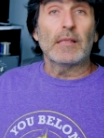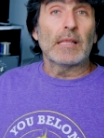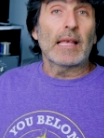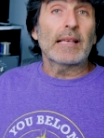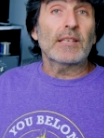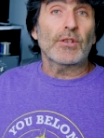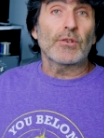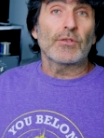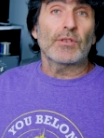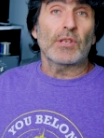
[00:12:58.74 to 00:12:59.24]

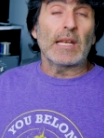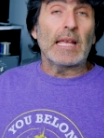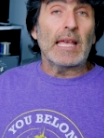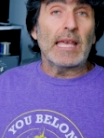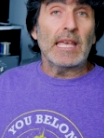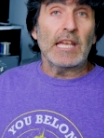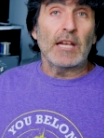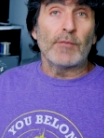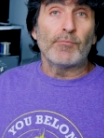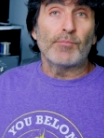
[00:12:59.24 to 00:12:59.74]
unless there's an
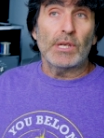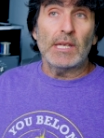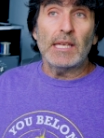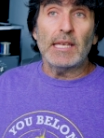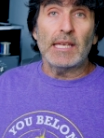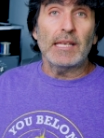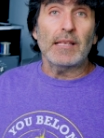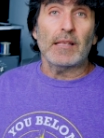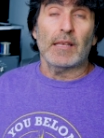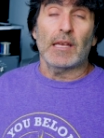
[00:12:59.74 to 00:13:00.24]
E M
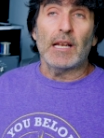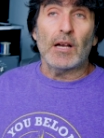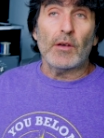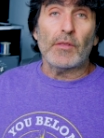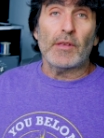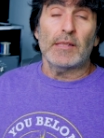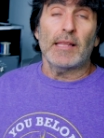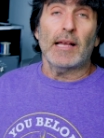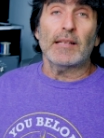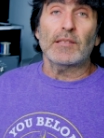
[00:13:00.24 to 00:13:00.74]
P, you know,
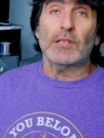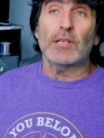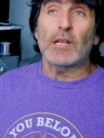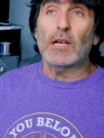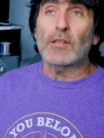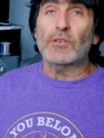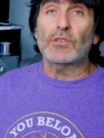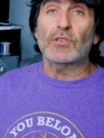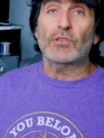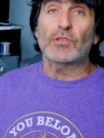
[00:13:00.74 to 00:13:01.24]
then that's
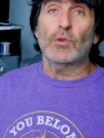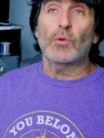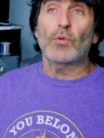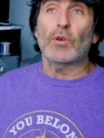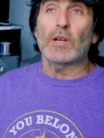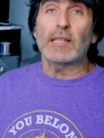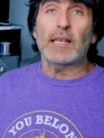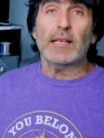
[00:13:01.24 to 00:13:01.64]
another story.